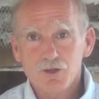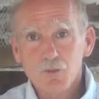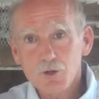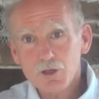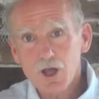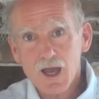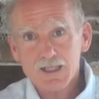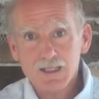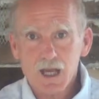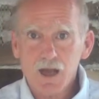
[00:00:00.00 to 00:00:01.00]
there were
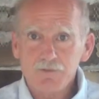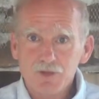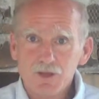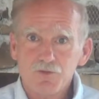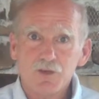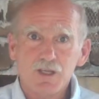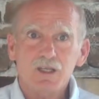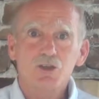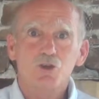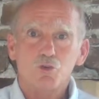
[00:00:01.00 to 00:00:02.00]
lots of different
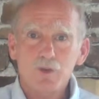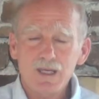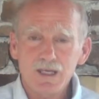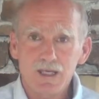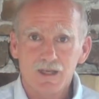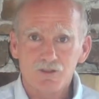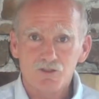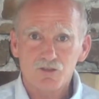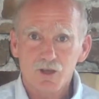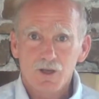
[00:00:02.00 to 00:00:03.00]

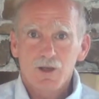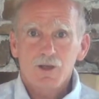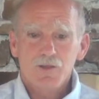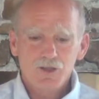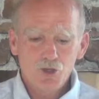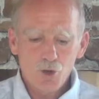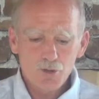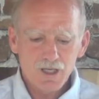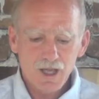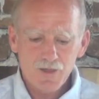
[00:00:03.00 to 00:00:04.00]
ingredients that go
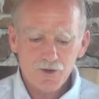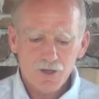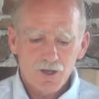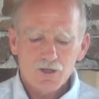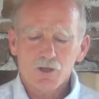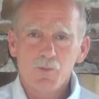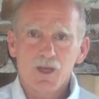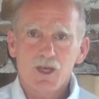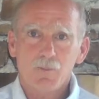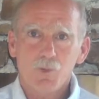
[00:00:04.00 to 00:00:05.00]
together to
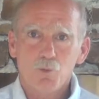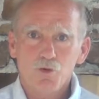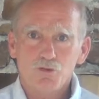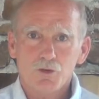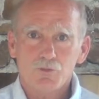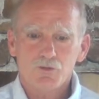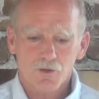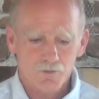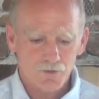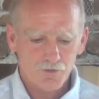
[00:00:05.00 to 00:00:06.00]
make up a worship
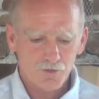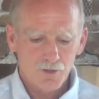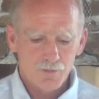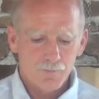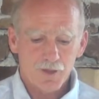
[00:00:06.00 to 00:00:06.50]
service.